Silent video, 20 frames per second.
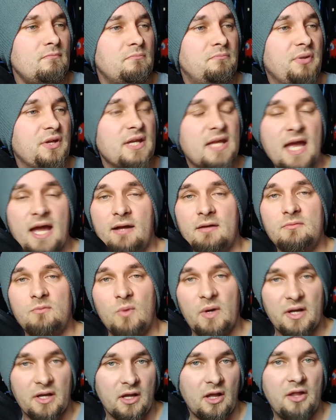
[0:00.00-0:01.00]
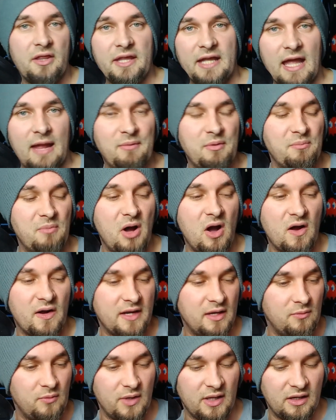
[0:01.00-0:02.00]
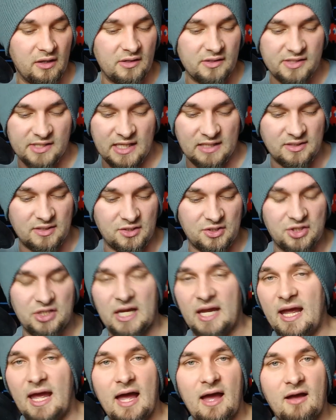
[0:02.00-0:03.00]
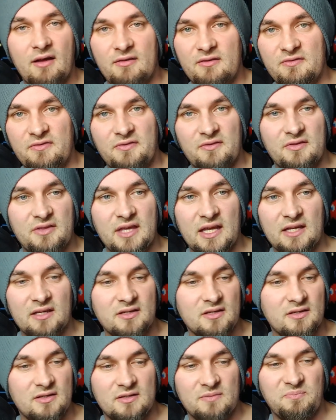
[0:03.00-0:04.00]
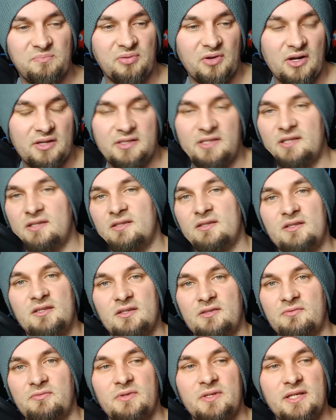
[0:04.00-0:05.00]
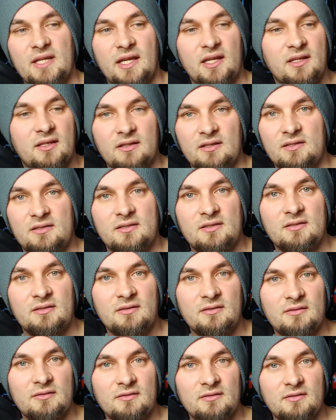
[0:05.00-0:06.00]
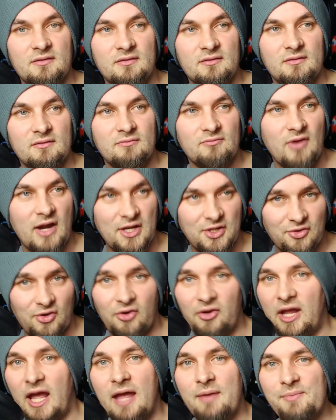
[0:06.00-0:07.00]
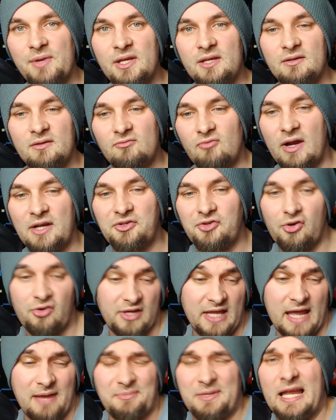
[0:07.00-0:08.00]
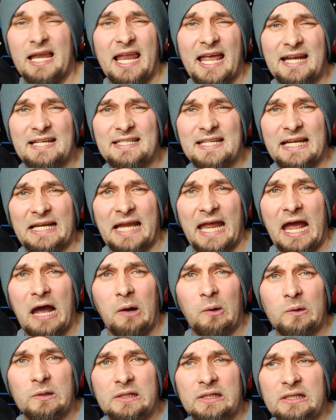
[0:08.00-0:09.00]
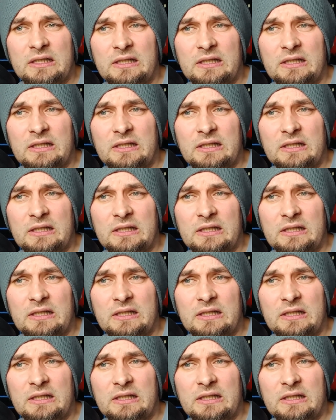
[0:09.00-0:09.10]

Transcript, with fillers: but yeah, when I go to the gaming market, we're going to assess the shit out of things because prices are just ridiculous retro gaming, retro game collecting now.